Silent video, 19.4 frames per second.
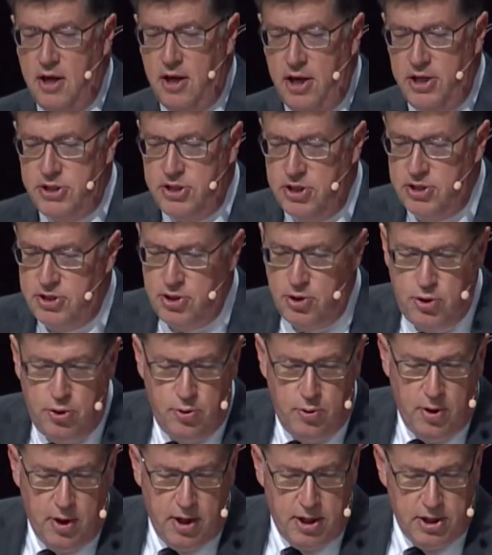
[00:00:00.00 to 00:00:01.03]
Listen
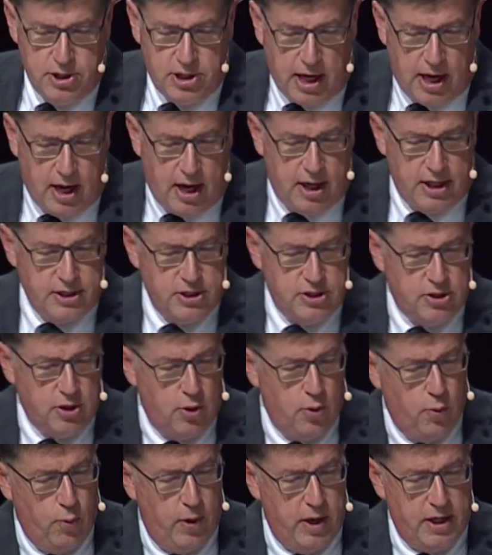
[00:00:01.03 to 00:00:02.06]
to John's
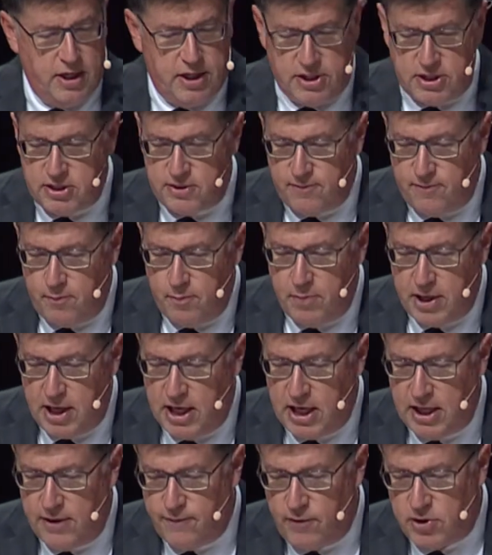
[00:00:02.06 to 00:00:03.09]
witness,
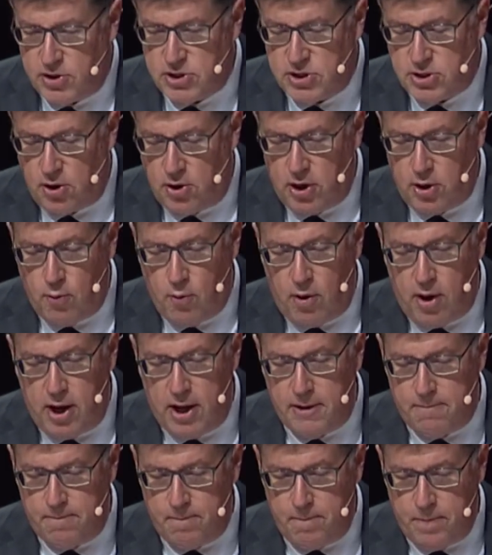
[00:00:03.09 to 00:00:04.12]
beginning in verse
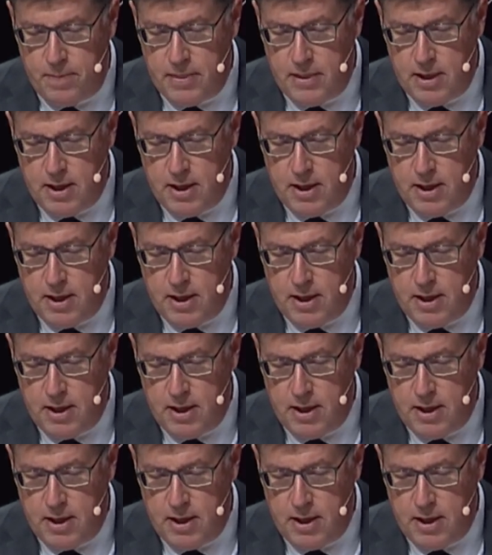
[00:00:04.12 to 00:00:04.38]
31.